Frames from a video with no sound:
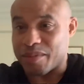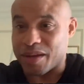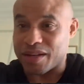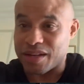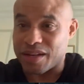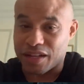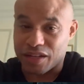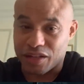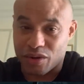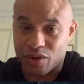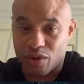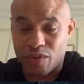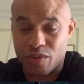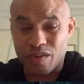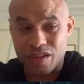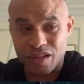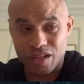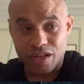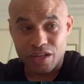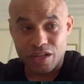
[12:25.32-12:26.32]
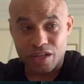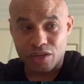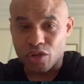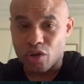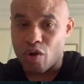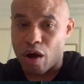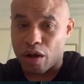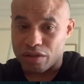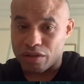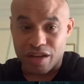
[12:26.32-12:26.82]
man. You know,
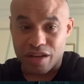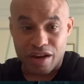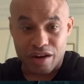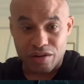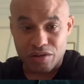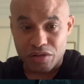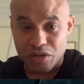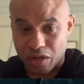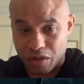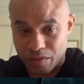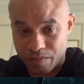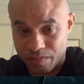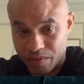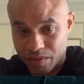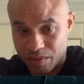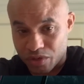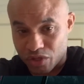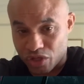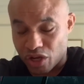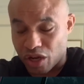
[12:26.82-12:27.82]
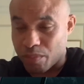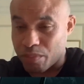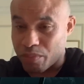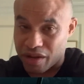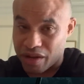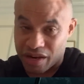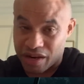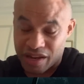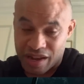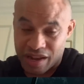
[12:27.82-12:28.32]
you go out there, Sean
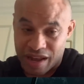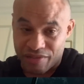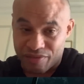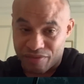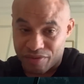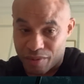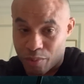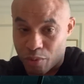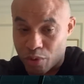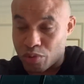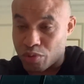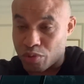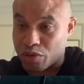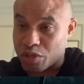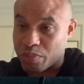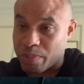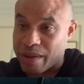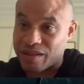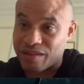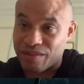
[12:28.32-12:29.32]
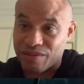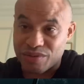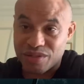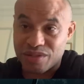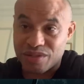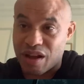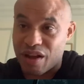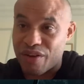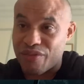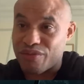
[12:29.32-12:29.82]
Brady, I have the most respect for
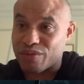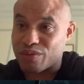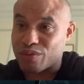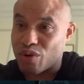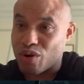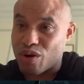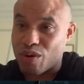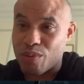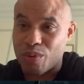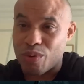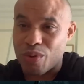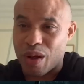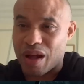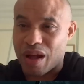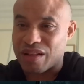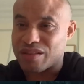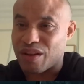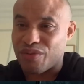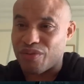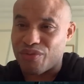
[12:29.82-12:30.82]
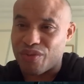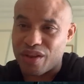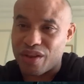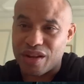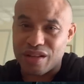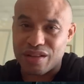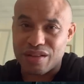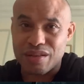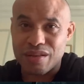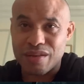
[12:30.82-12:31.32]
Tough, durable,
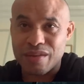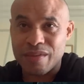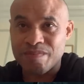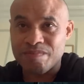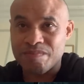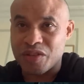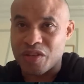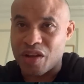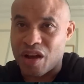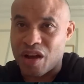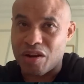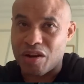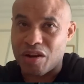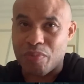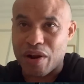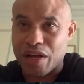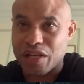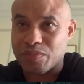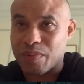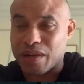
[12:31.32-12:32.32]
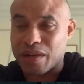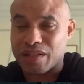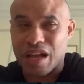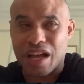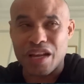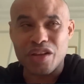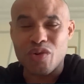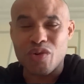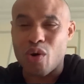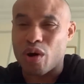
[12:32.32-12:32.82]
undefeated, young prospect.
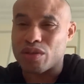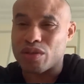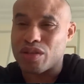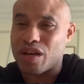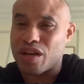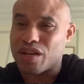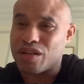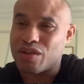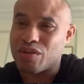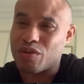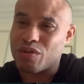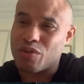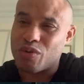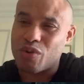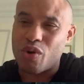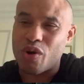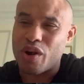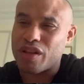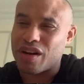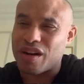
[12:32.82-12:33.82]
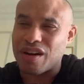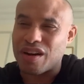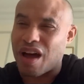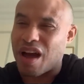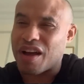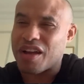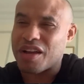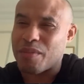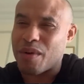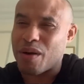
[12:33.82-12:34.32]
And you go out there and you go ahead and
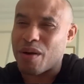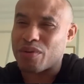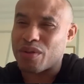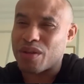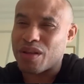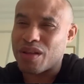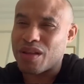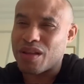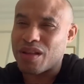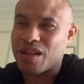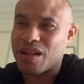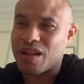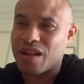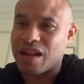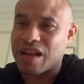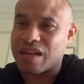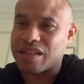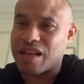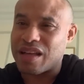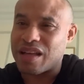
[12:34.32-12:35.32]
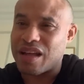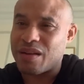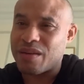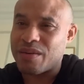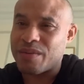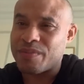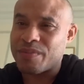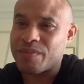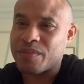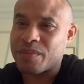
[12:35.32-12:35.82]
knock him out like that.
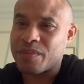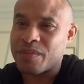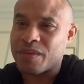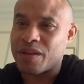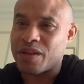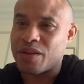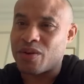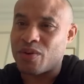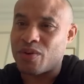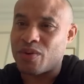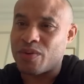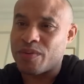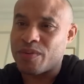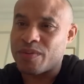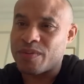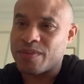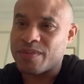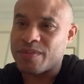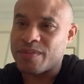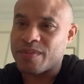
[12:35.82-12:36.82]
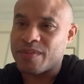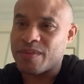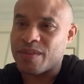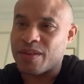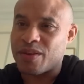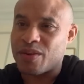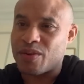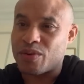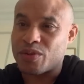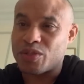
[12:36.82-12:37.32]
You know,
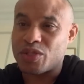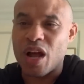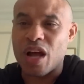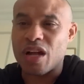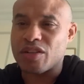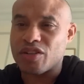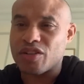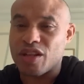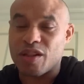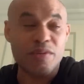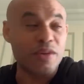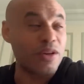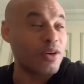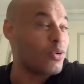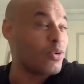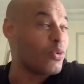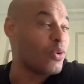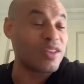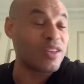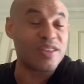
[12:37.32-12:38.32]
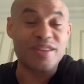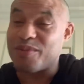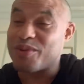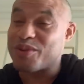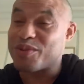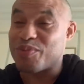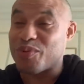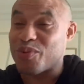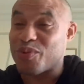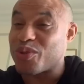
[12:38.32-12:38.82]
you know, Sean Shelby, one of the
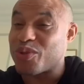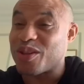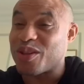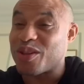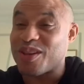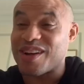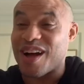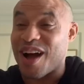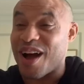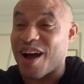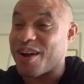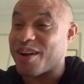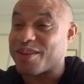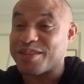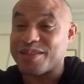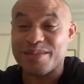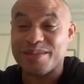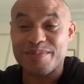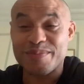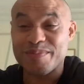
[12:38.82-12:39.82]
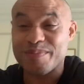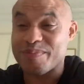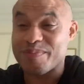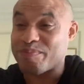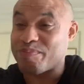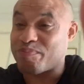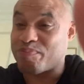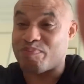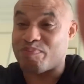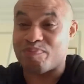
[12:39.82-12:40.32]
most brutally honest
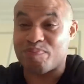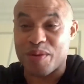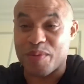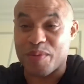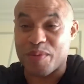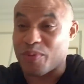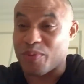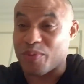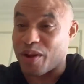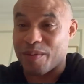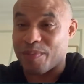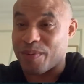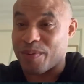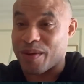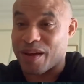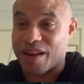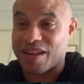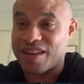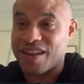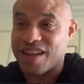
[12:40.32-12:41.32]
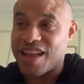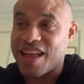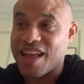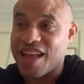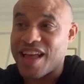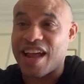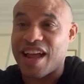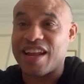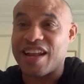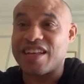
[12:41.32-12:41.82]
people on the planet.
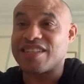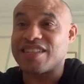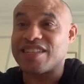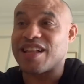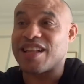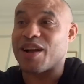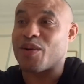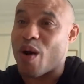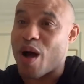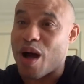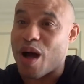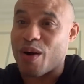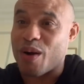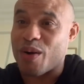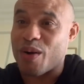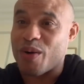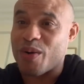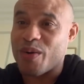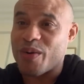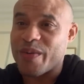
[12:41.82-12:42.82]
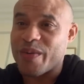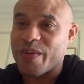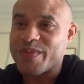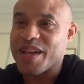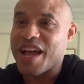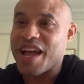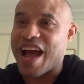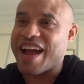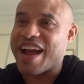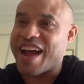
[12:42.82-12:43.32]
And he's like, wow,
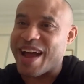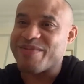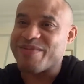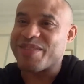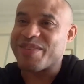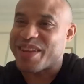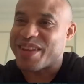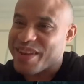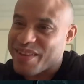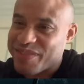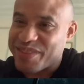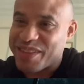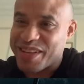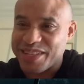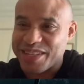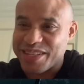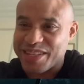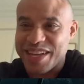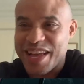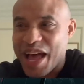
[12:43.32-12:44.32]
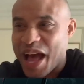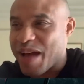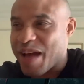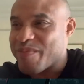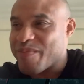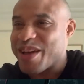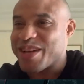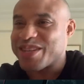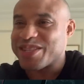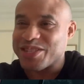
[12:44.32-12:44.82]
I can't believe this.
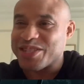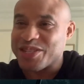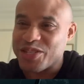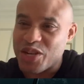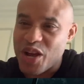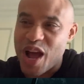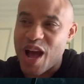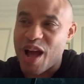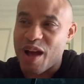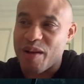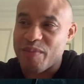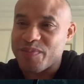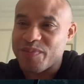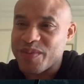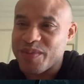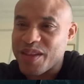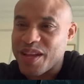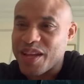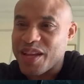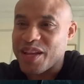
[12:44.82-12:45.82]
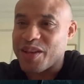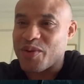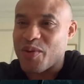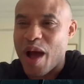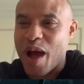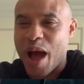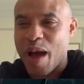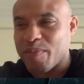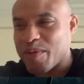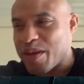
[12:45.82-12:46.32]
Amazing job. You know,
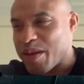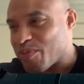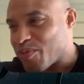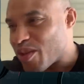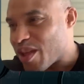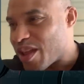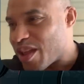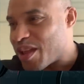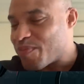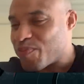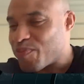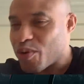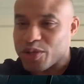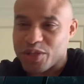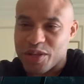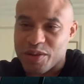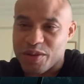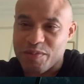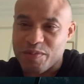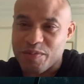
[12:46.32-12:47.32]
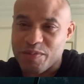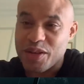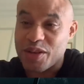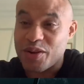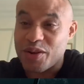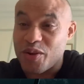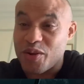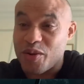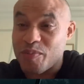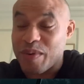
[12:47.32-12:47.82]
Habib really pushed him,
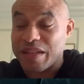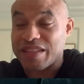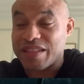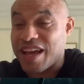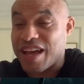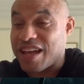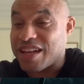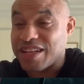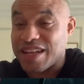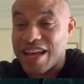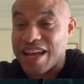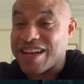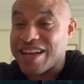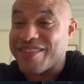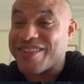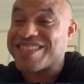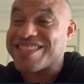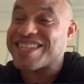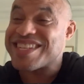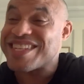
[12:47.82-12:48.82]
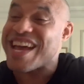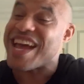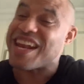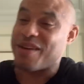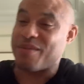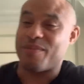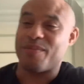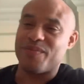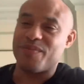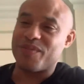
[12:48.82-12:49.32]
you know, but it, it was
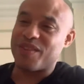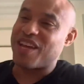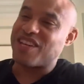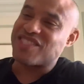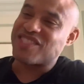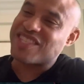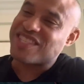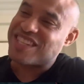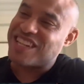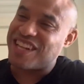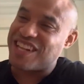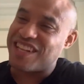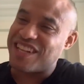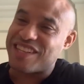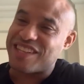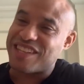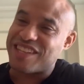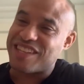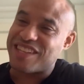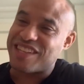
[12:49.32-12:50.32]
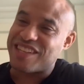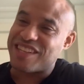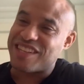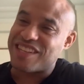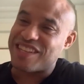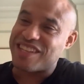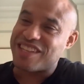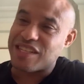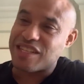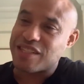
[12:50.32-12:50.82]
in him. He just needed
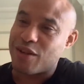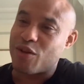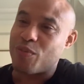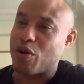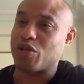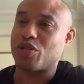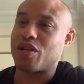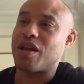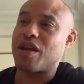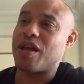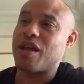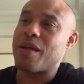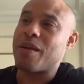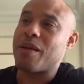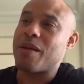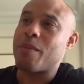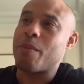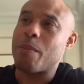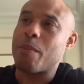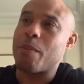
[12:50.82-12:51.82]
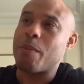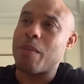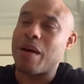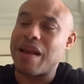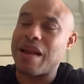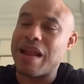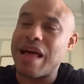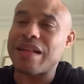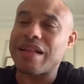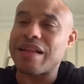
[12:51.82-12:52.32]
this little push. But
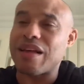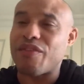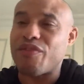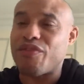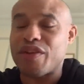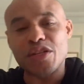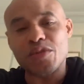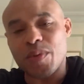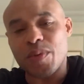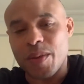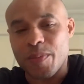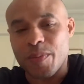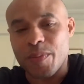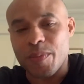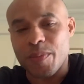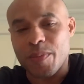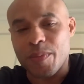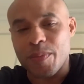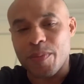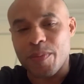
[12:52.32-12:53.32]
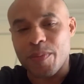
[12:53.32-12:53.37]
allow can finish people.